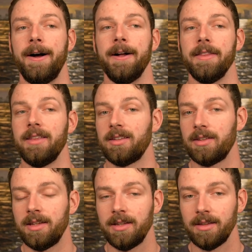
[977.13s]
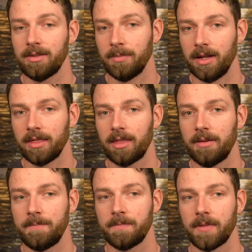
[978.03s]
This month,
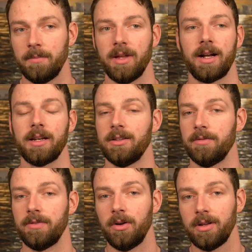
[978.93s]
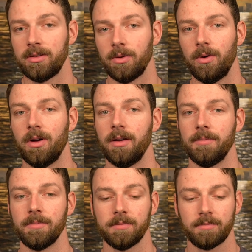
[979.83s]
I'm not going to focus
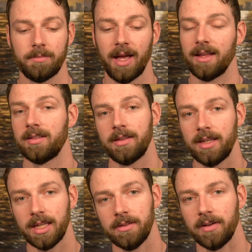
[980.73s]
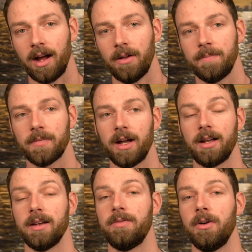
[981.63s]
on passing the eval. I'm going
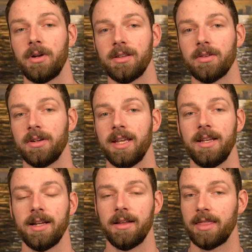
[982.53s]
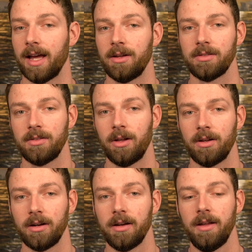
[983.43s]
to focus on hitting
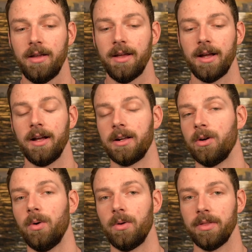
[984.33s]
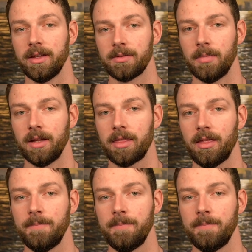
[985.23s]
$1,000 goal this month.